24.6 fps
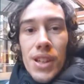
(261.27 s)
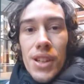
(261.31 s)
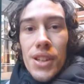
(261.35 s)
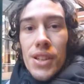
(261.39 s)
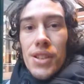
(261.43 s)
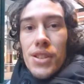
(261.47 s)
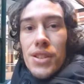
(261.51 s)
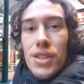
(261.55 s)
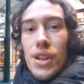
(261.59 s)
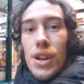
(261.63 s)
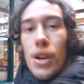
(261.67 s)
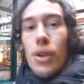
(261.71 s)

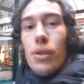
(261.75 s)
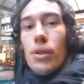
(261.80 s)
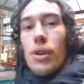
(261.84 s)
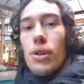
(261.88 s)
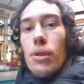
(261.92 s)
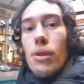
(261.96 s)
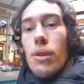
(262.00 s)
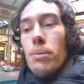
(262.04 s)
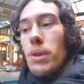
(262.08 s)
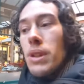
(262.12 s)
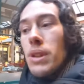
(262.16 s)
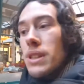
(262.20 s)
So I will
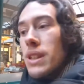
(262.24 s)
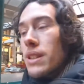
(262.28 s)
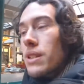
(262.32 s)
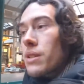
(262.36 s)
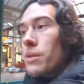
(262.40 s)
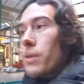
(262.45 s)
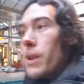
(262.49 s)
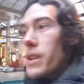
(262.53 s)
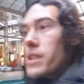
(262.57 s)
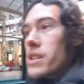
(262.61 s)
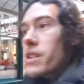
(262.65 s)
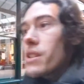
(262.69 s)
repeat that
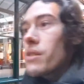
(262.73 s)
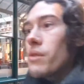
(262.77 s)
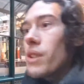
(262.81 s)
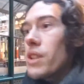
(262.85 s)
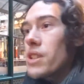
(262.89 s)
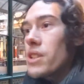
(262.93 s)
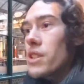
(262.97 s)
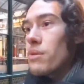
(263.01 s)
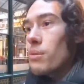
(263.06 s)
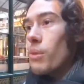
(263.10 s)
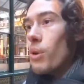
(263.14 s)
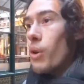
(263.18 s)
question
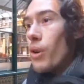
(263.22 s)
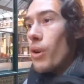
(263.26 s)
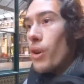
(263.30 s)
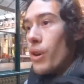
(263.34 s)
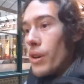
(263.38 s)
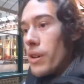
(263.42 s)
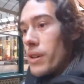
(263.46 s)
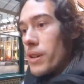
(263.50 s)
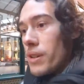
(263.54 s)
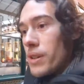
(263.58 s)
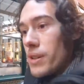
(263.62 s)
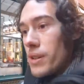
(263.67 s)
once more.
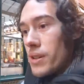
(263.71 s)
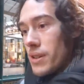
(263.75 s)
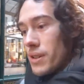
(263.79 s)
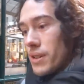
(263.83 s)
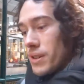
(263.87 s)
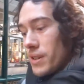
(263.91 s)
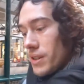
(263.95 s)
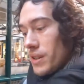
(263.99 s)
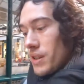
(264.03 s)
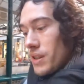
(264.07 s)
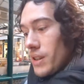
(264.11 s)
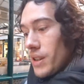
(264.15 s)

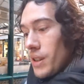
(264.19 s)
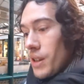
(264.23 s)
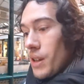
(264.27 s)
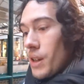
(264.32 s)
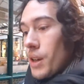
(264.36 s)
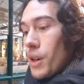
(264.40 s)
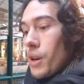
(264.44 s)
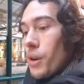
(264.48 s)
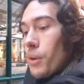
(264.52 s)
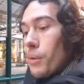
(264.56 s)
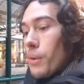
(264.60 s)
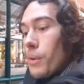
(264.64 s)

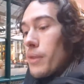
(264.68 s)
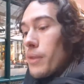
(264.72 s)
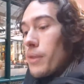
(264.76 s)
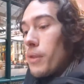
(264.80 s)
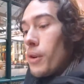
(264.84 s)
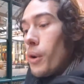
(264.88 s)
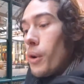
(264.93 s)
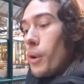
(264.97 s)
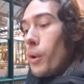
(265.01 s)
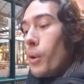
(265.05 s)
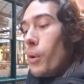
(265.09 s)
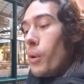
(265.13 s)
With
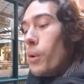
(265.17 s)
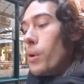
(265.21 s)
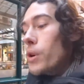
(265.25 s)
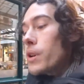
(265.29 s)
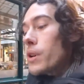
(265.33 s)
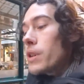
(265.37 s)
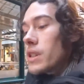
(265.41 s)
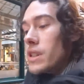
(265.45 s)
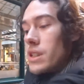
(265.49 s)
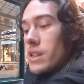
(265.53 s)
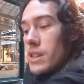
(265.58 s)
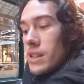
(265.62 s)
who
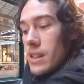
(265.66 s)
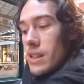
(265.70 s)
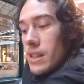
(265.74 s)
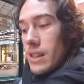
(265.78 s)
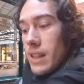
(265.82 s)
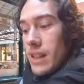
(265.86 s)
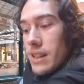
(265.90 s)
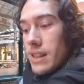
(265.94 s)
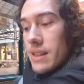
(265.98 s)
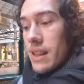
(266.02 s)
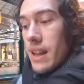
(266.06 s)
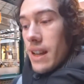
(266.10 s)

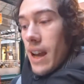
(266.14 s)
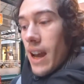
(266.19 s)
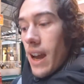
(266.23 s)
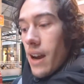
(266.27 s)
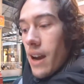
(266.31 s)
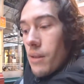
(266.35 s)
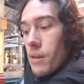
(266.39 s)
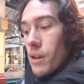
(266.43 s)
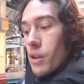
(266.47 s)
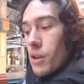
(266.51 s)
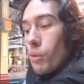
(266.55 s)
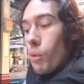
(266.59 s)
did
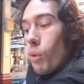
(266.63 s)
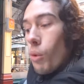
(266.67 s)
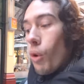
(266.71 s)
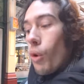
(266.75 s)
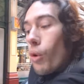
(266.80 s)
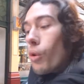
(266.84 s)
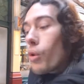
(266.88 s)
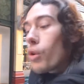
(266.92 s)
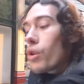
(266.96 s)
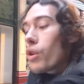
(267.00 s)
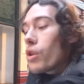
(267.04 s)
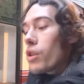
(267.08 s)
Harry
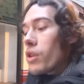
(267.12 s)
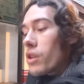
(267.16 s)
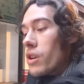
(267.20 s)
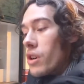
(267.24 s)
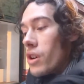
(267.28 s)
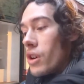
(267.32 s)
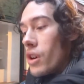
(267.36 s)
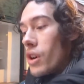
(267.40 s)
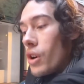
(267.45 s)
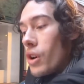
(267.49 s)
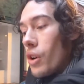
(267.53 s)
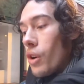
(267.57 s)
walk
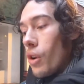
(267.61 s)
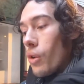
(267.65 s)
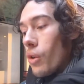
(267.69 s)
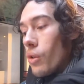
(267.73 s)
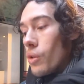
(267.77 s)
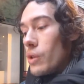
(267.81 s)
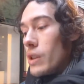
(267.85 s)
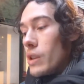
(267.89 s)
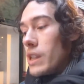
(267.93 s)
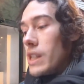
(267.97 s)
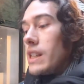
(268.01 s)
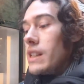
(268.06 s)

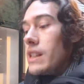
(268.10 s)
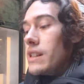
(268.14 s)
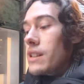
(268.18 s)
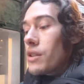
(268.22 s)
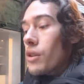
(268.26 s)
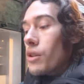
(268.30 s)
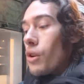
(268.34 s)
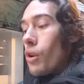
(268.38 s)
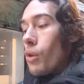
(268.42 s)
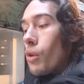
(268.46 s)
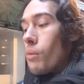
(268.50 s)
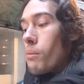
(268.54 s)
on
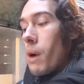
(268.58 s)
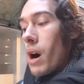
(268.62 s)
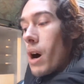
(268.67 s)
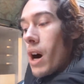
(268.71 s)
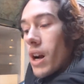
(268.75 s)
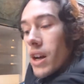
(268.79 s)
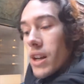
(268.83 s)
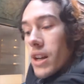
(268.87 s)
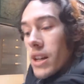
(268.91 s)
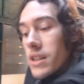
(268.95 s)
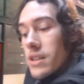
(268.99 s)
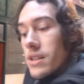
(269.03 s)
Leadenhall
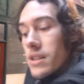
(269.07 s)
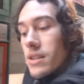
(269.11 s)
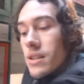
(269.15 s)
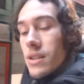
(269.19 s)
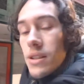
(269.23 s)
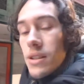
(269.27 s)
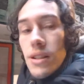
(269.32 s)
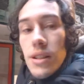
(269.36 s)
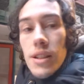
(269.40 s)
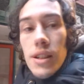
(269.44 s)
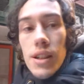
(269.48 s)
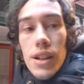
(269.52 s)
Market
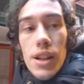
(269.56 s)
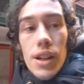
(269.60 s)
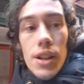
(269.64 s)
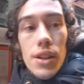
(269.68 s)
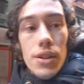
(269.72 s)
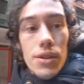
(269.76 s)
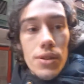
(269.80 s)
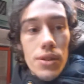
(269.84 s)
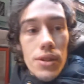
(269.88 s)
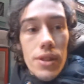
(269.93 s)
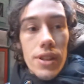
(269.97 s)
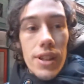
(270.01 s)

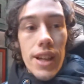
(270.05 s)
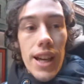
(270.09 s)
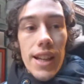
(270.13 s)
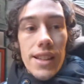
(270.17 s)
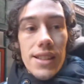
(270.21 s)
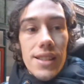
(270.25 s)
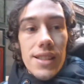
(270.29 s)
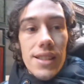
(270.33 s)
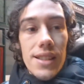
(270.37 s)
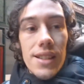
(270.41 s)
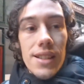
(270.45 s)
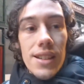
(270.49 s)
to
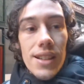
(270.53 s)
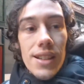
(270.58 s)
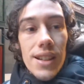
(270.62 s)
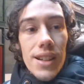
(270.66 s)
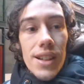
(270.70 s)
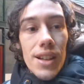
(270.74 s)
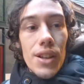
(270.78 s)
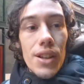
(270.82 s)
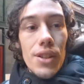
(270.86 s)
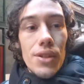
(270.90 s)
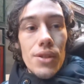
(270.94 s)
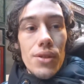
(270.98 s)
get
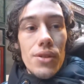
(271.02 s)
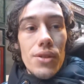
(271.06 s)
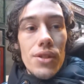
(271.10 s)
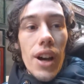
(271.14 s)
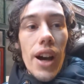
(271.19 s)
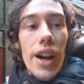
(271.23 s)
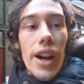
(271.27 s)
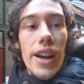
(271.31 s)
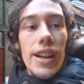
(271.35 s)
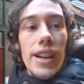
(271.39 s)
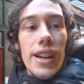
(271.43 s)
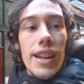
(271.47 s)
to
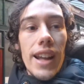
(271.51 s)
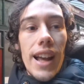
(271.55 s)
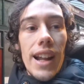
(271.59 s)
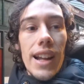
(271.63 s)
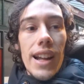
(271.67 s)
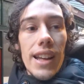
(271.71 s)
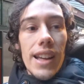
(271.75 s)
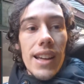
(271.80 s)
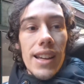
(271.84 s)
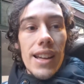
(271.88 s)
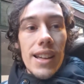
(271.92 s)
Diagon Alley?